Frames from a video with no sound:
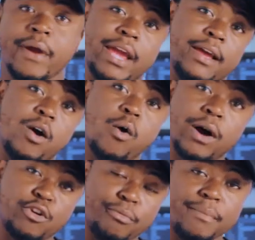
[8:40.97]
Oh, I
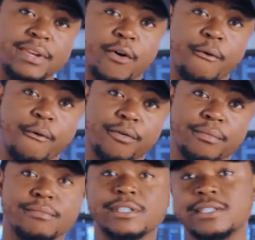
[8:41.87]
don't mind being at
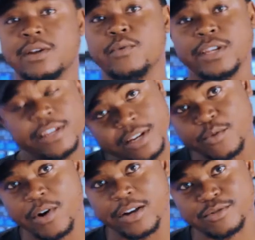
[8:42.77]
war. Mr.
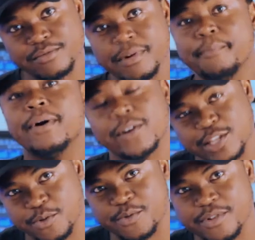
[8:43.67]
You Council, my power
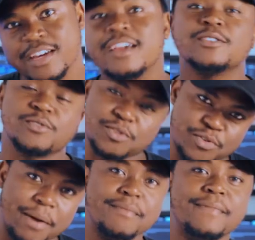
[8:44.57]
show.
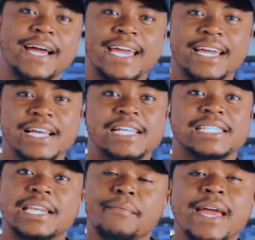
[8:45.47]
Subscribe my.
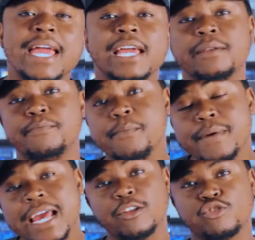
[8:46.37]
Say the bay, the
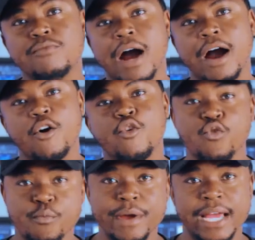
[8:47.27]
bibia tuma,
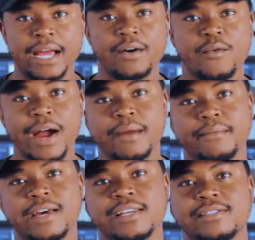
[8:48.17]
ubenya. Why,
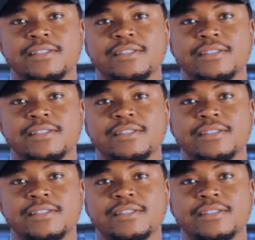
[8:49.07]
and I